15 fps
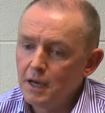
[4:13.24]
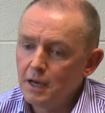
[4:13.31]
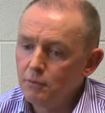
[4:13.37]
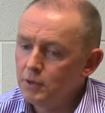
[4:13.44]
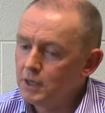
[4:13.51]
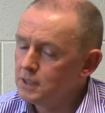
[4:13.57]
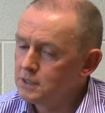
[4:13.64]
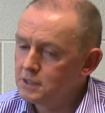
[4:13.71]

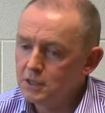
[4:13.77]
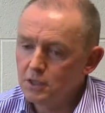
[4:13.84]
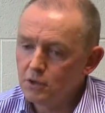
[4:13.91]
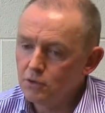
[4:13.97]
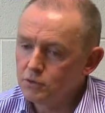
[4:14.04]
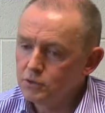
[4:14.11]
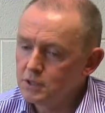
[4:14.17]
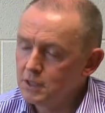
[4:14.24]
we can see
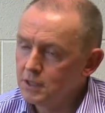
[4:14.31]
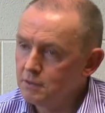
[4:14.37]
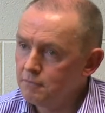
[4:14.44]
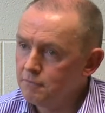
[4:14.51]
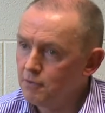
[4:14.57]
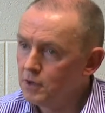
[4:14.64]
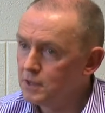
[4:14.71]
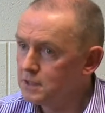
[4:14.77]
those in,
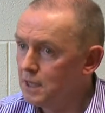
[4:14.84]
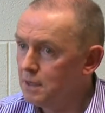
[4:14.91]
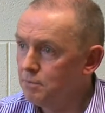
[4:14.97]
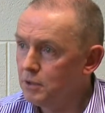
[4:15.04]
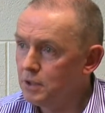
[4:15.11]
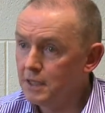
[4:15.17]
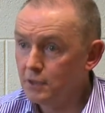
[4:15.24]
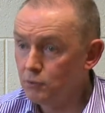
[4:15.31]
for
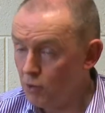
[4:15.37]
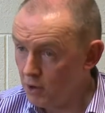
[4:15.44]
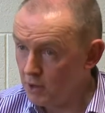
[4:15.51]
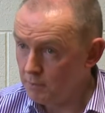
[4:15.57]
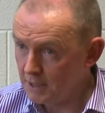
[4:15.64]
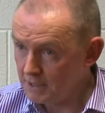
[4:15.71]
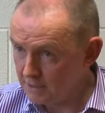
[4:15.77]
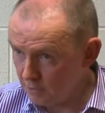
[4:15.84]
example, in
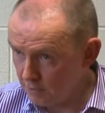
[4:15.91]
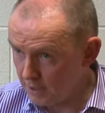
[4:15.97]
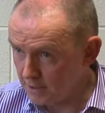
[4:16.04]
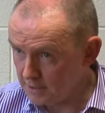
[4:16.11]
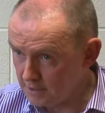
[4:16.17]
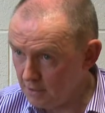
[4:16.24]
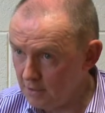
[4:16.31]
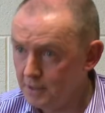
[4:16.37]
query-based learning in
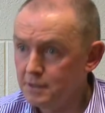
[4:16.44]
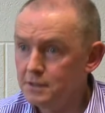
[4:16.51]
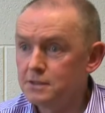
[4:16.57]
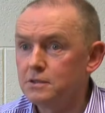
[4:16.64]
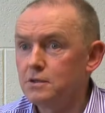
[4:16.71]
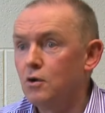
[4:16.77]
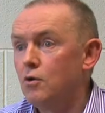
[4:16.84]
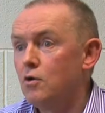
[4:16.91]

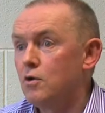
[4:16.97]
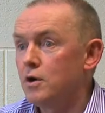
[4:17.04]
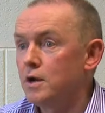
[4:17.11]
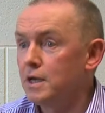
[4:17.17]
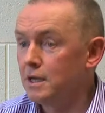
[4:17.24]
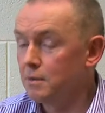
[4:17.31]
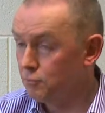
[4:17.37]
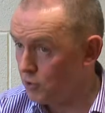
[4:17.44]
science or
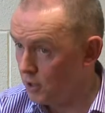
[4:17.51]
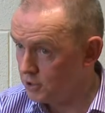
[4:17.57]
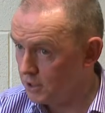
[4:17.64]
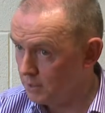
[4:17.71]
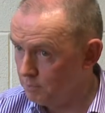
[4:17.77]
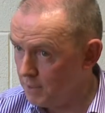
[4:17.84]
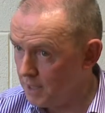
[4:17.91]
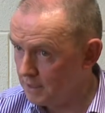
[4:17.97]
in
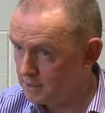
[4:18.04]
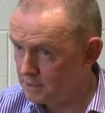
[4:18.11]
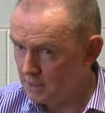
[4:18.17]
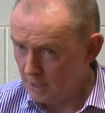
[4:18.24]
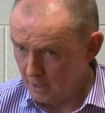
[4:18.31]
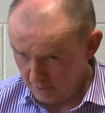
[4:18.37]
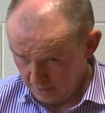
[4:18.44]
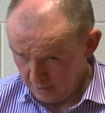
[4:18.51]
project maths.
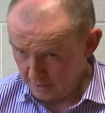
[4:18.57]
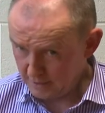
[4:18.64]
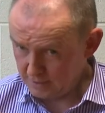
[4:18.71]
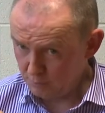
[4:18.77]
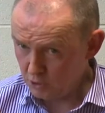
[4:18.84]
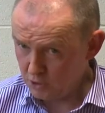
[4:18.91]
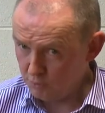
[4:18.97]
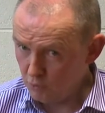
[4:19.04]
It's
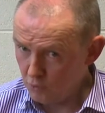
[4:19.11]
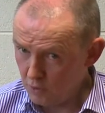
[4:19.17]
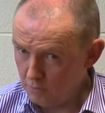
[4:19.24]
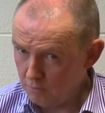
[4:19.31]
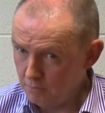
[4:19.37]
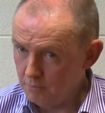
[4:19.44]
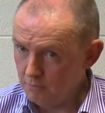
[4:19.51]
much more,